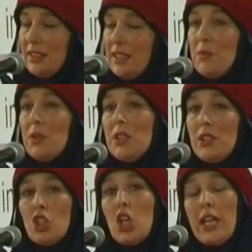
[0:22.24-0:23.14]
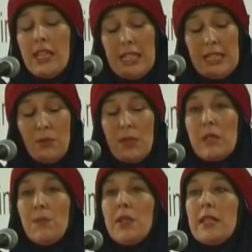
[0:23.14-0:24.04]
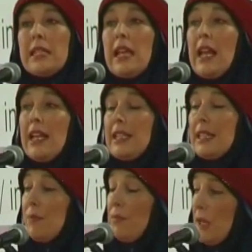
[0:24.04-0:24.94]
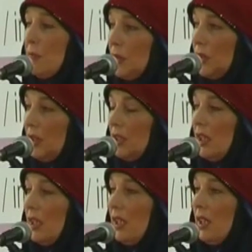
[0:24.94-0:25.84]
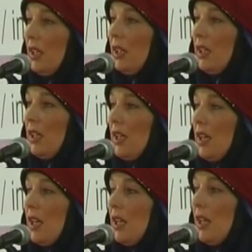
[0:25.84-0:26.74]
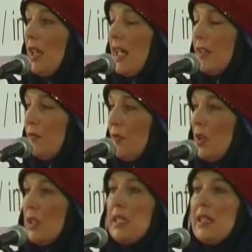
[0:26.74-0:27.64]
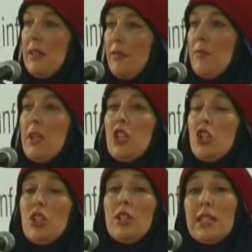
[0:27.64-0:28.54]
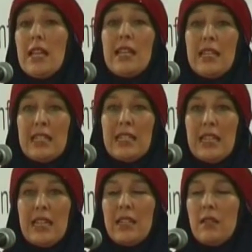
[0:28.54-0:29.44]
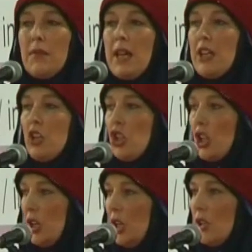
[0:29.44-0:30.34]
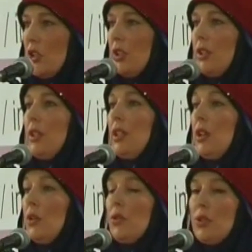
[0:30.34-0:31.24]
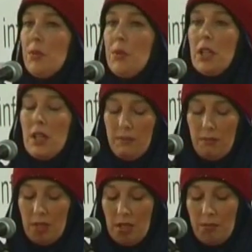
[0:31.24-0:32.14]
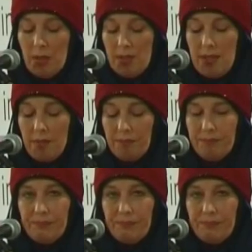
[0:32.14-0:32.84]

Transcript: there were Chinese whispers and people had false information that I had taken my Shahada, the oath to become a Muslim.